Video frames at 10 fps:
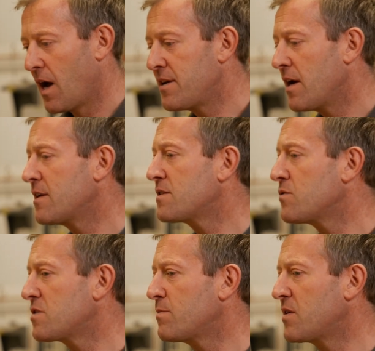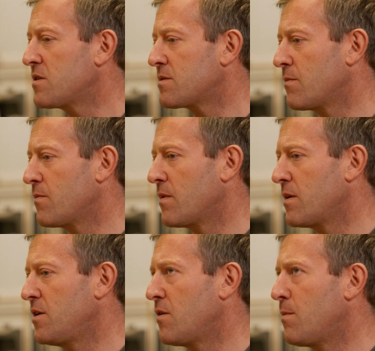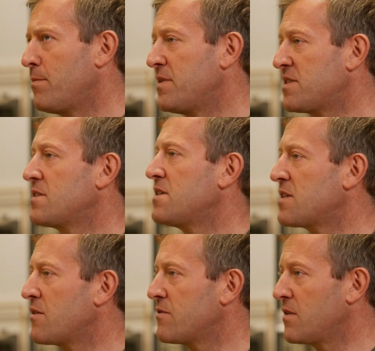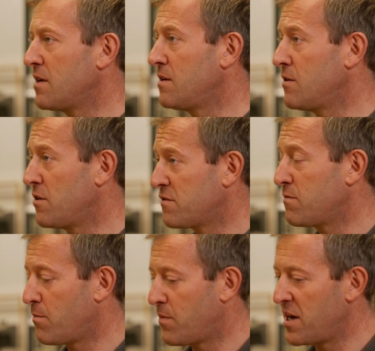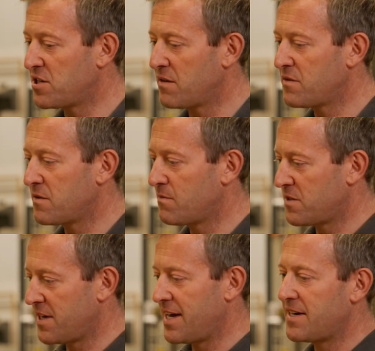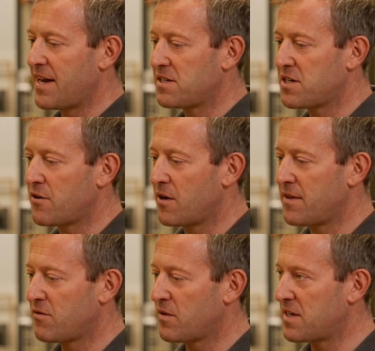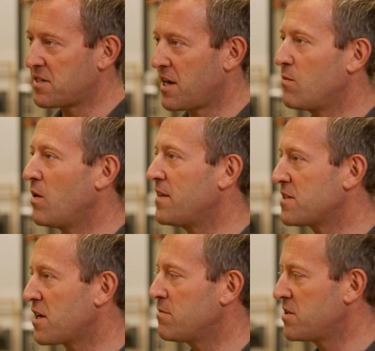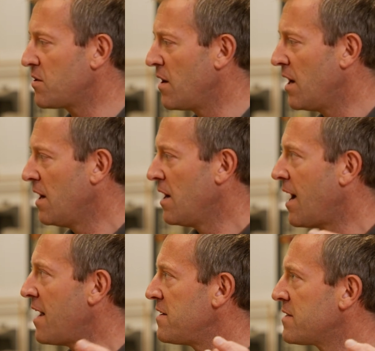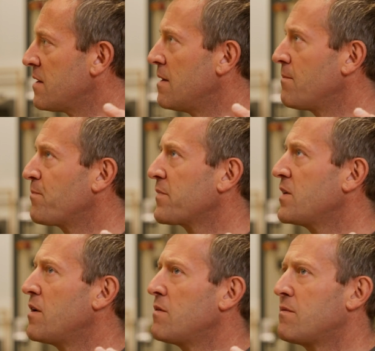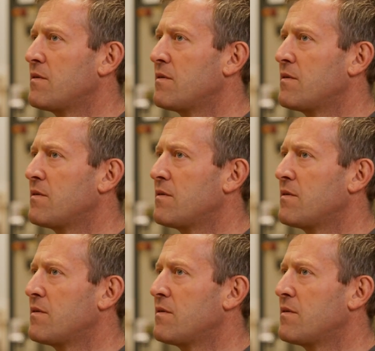And it's also because, you know, businesses are under a lot of pressure to hit net zero. They've got their scope 1, their scope 2, and, you know,